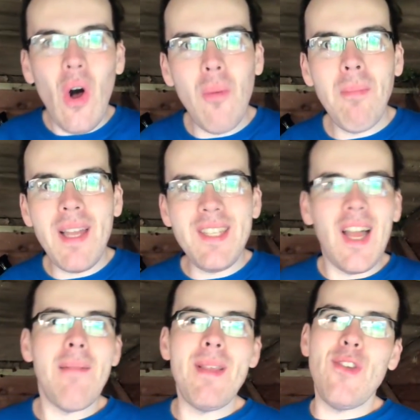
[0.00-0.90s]
on my
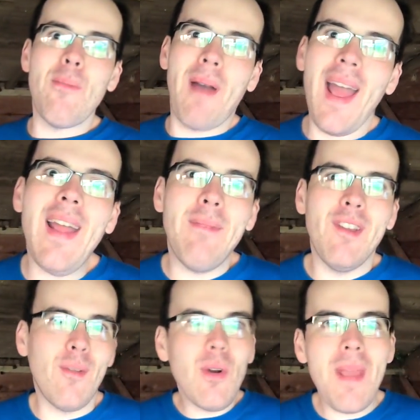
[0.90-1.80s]
time in Japan
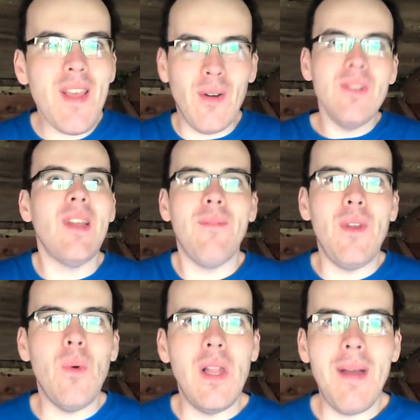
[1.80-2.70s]
because I want to make content for
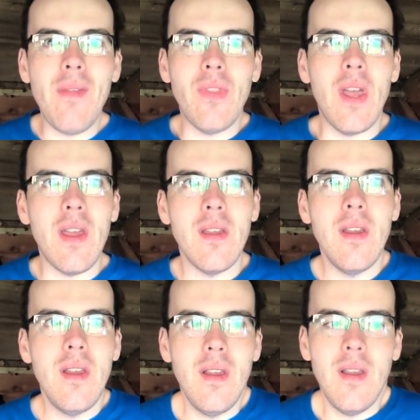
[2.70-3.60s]
you while I'm out there.
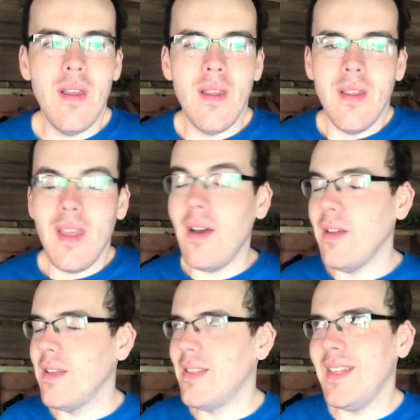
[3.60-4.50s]

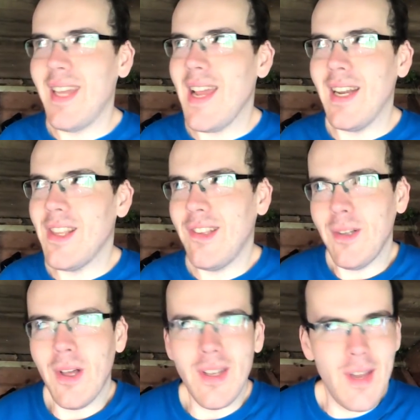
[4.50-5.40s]
Yuck, again, I
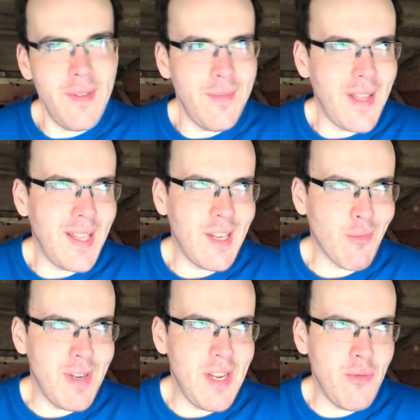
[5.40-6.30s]
still can't get over the fact that
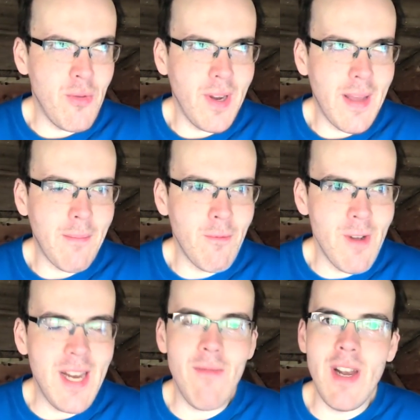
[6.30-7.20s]
that's really drawing up
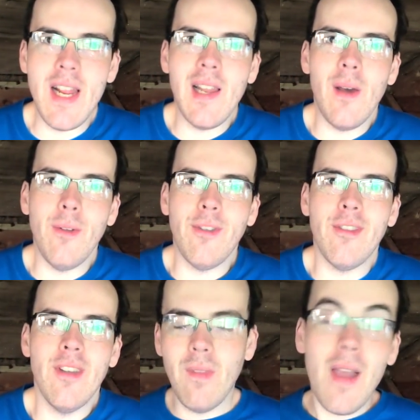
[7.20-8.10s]
really
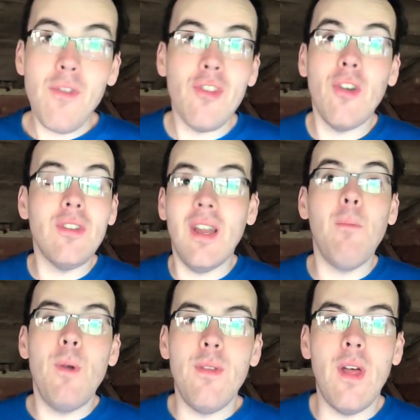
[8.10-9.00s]
close. I've just got
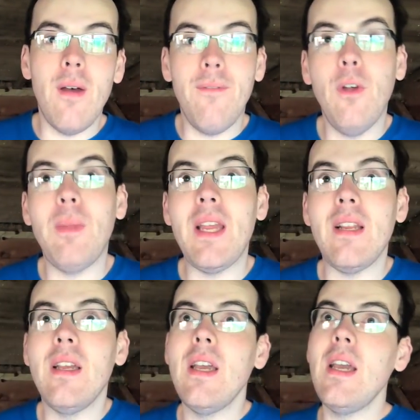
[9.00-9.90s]
done with
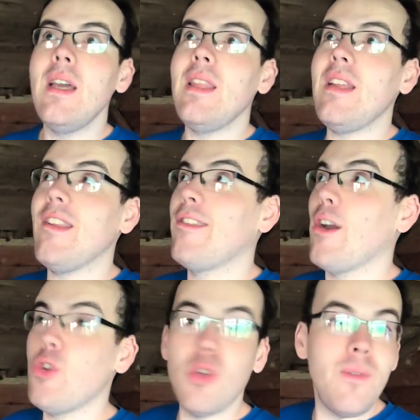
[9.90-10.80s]
filming the
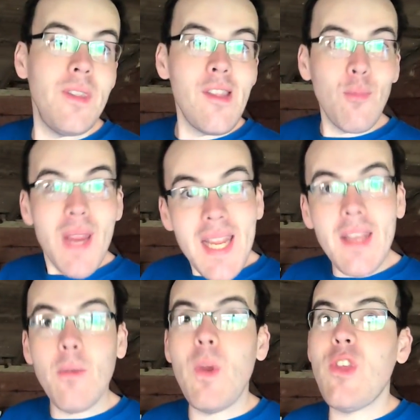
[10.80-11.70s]
discussion for this
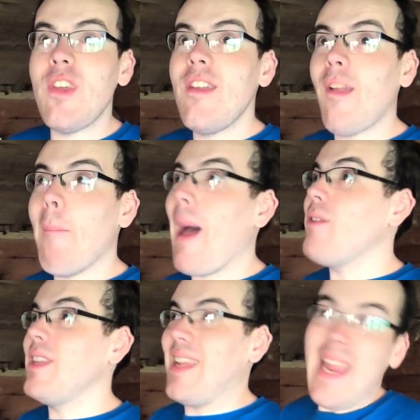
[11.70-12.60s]
week, which is
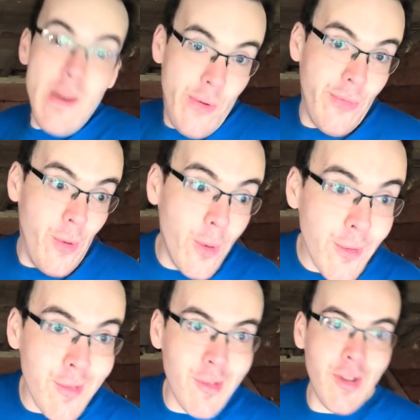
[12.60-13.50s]
about the Ginyu
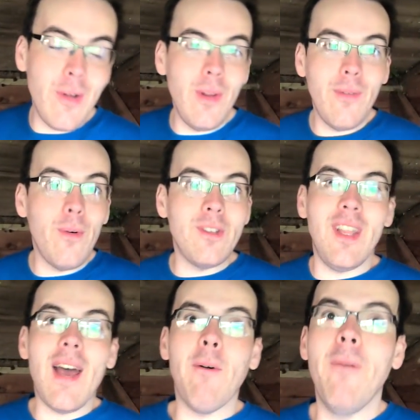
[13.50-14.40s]
Force, so look forward to
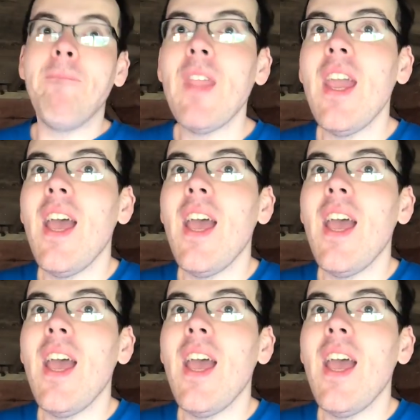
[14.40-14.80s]
that one.